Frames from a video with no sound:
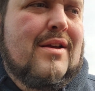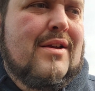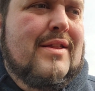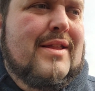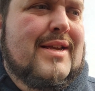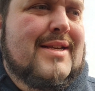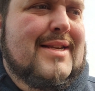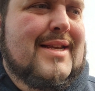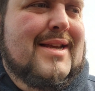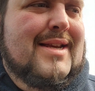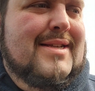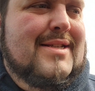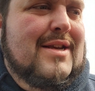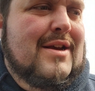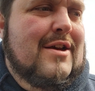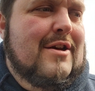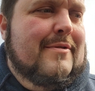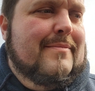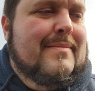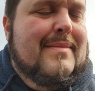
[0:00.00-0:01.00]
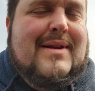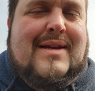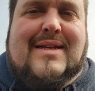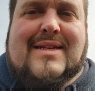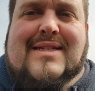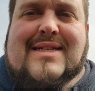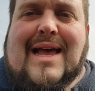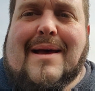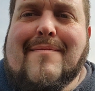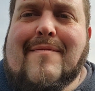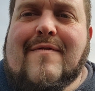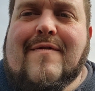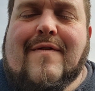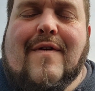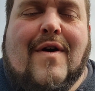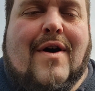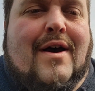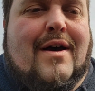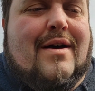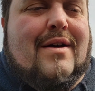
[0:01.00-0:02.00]
This is
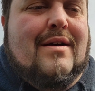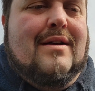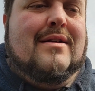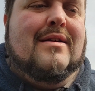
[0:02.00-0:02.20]
samphire,